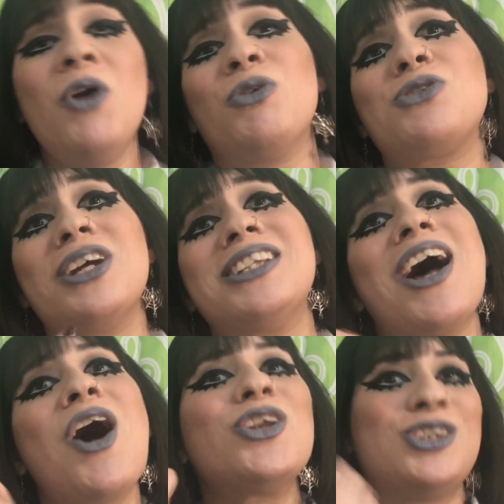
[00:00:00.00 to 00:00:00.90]
which
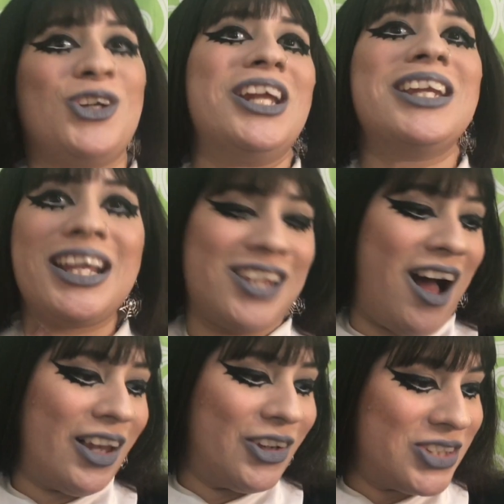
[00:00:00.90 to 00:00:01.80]
retail
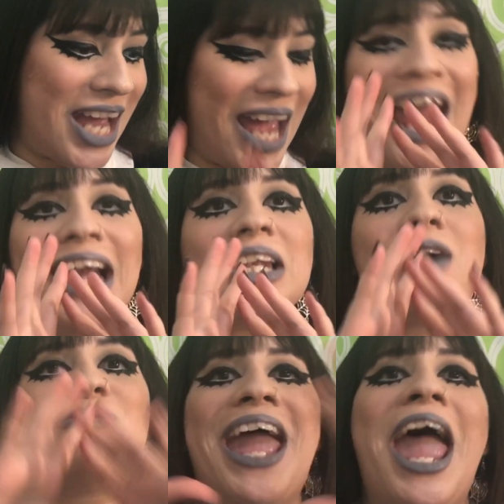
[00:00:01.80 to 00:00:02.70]
$39, and I
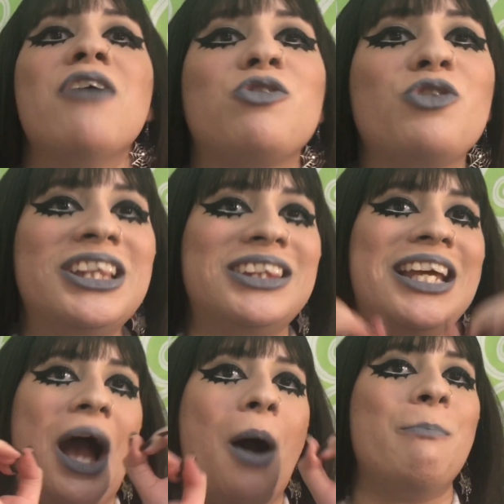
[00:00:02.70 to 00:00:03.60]
love
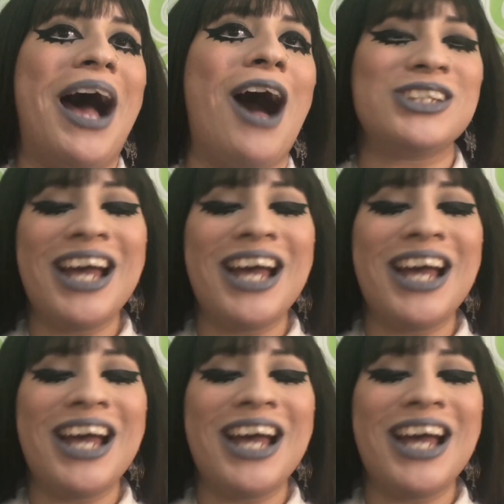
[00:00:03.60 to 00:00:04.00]
everything about